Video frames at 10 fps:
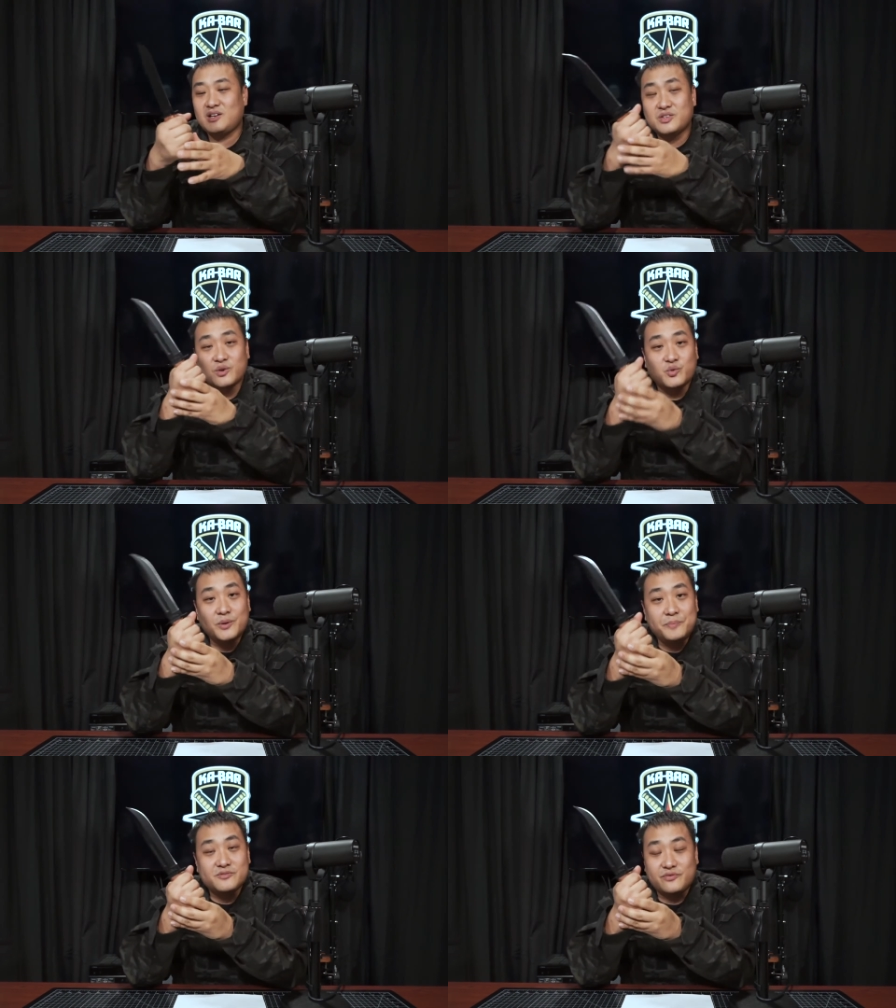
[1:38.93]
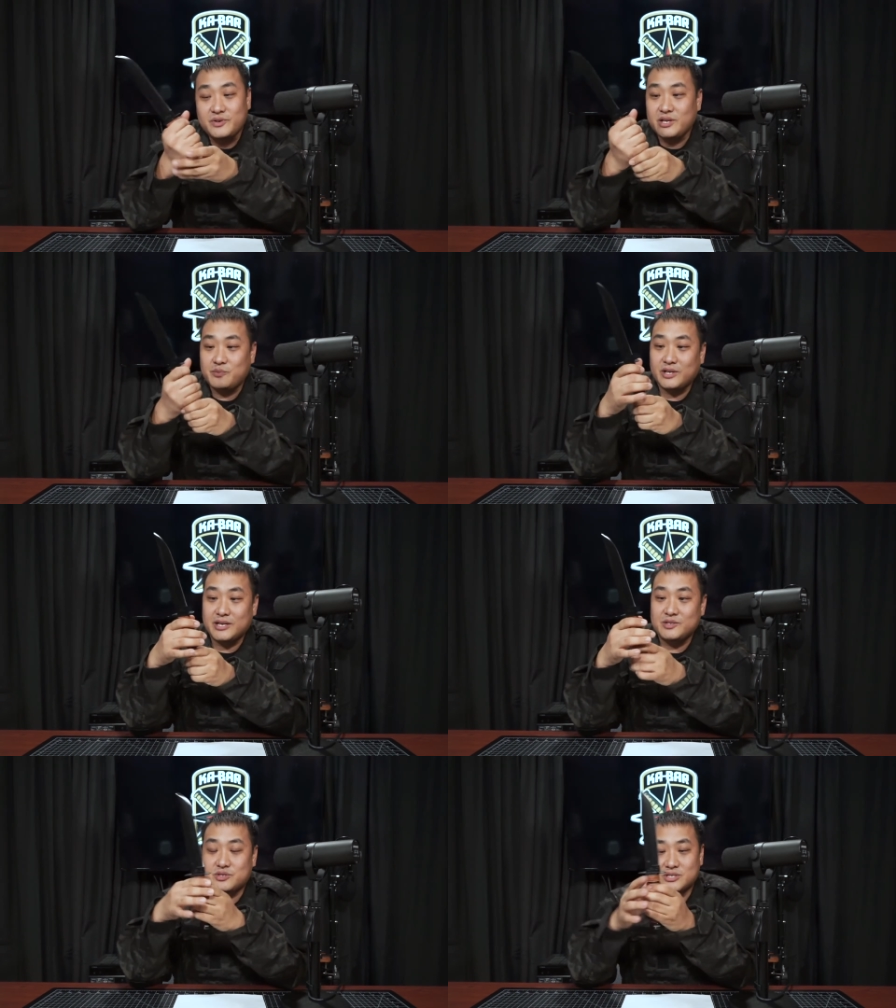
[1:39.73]
The grip is really
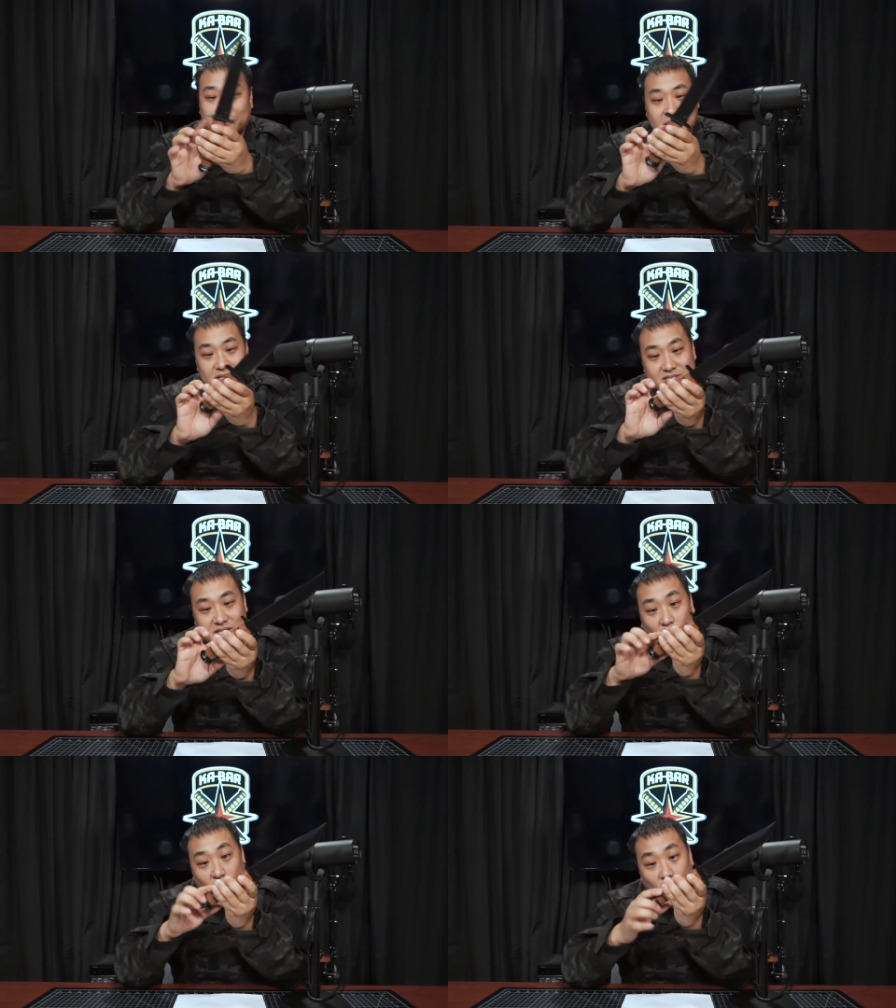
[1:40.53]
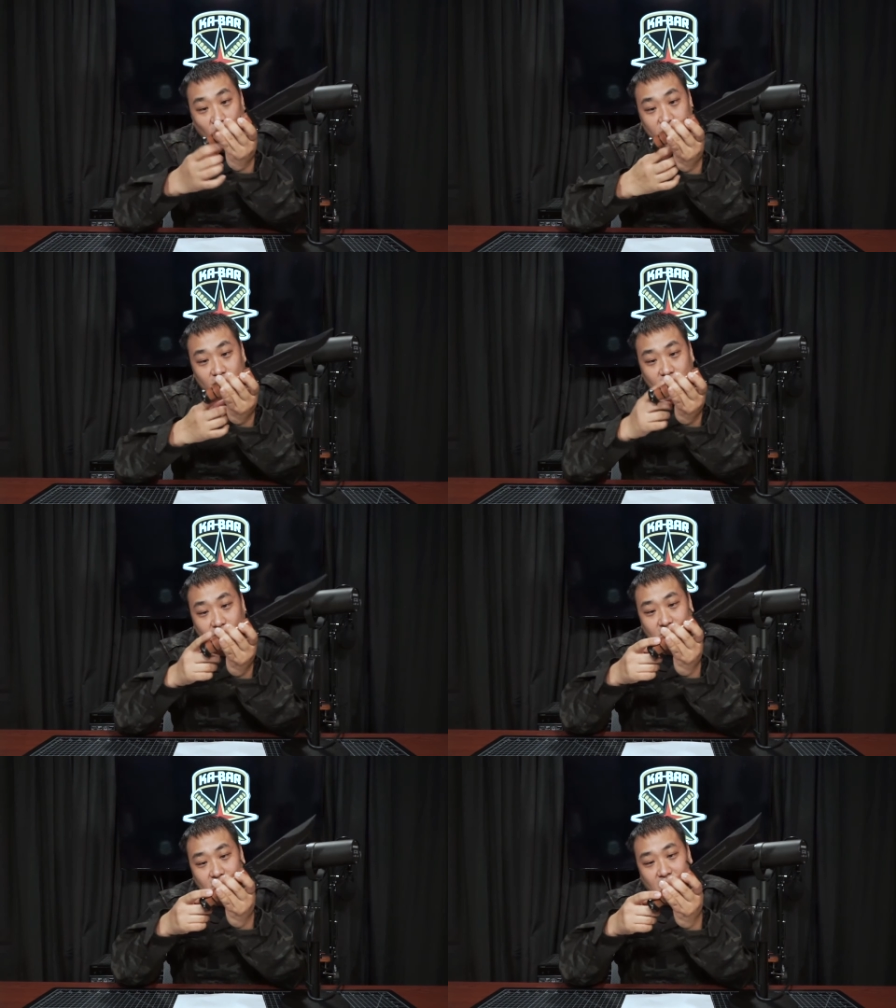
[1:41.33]
interesting because it's an
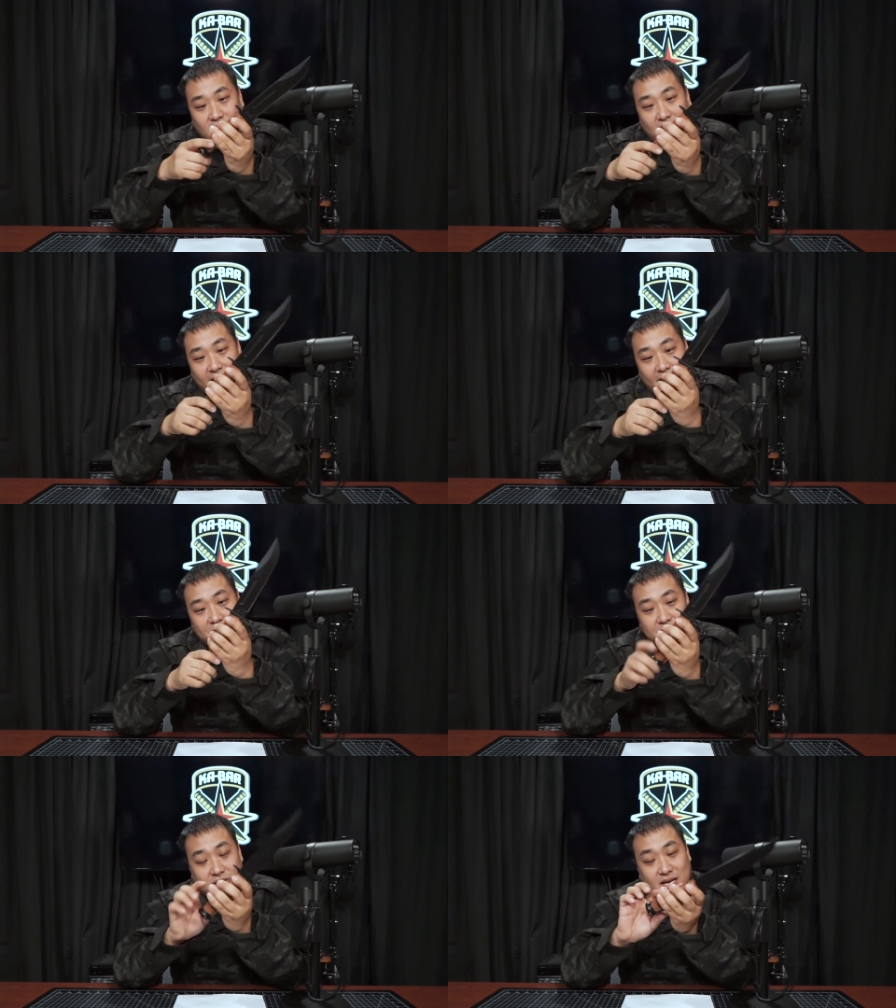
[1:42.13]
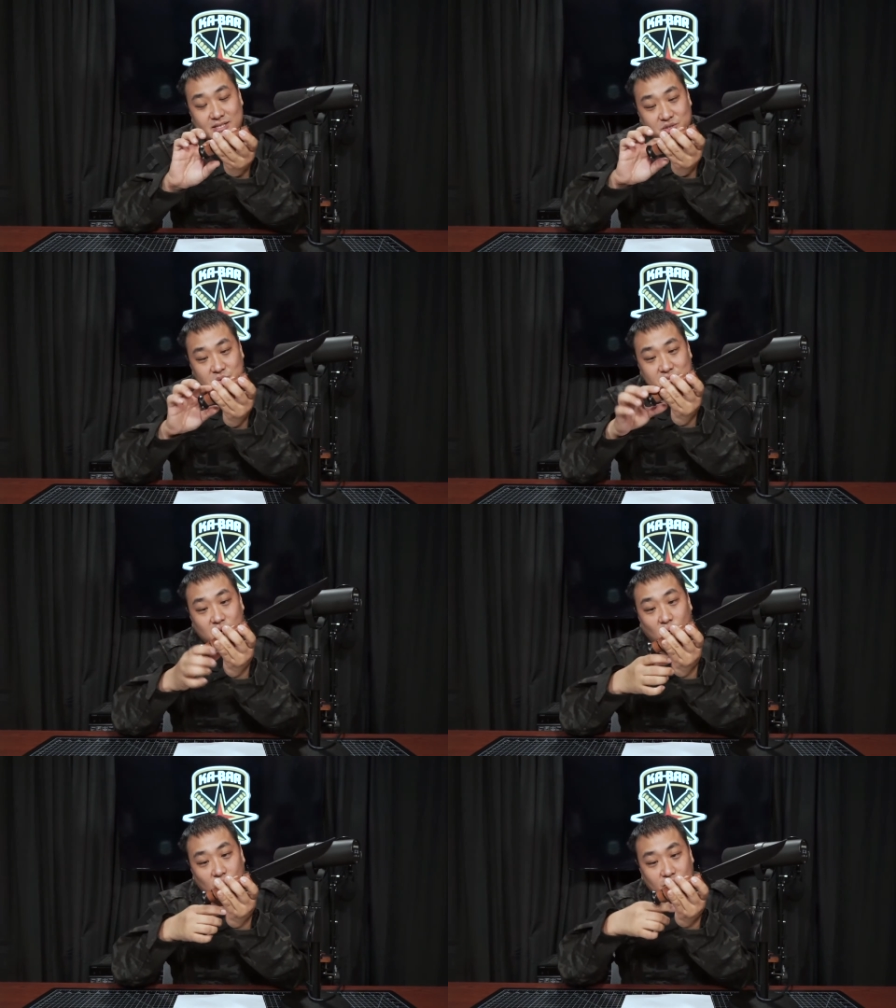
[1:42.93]
oval, it has a unique
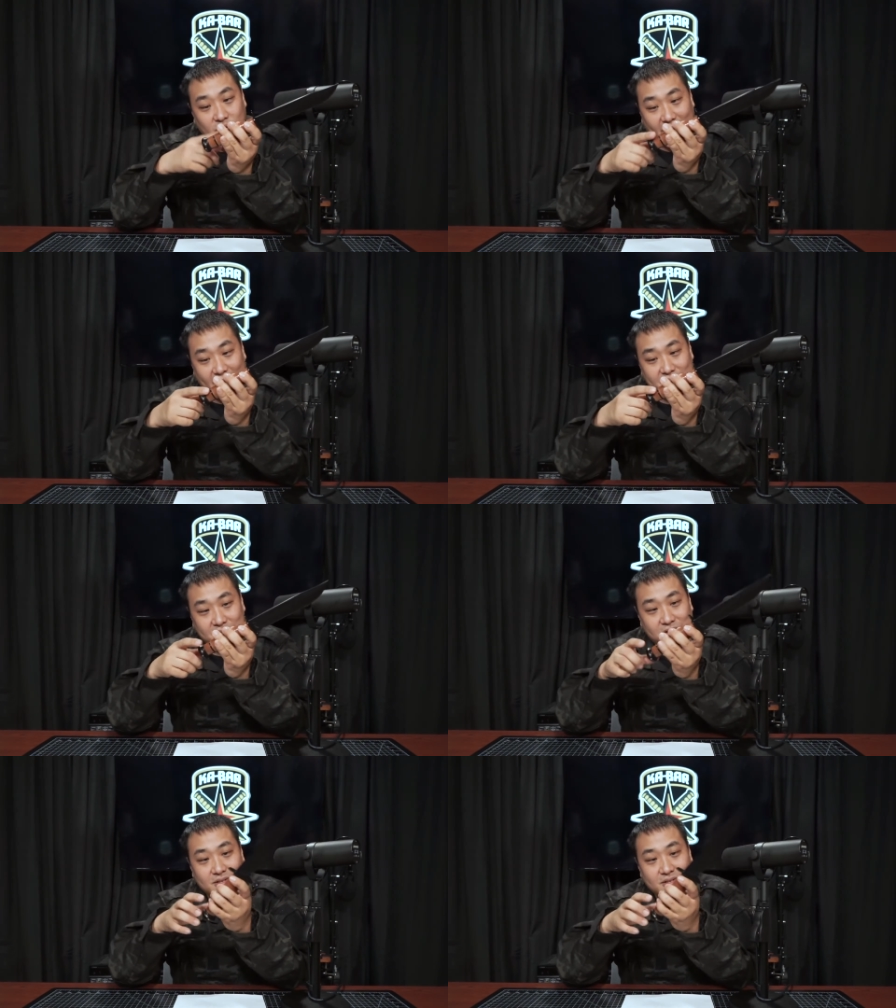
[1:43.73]
oval handle.